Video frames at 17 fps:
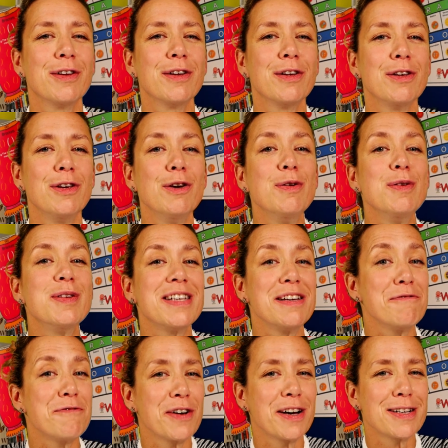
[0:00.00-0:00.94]
Use
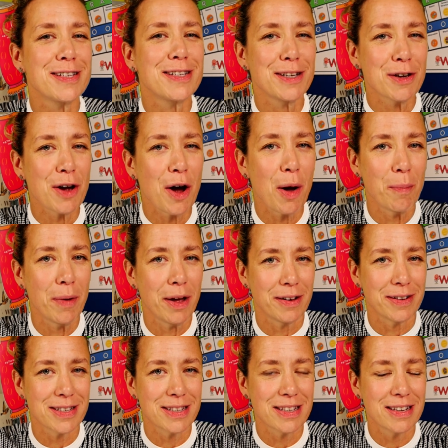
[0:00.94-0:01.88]
inverted
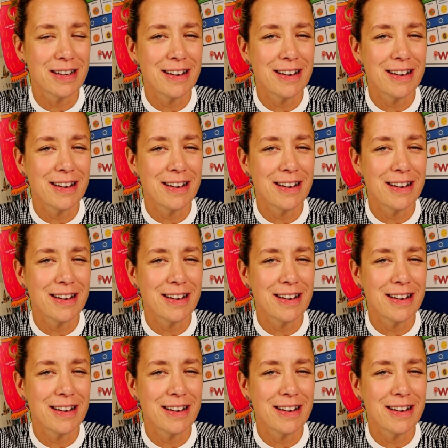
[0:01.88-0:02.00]
commas,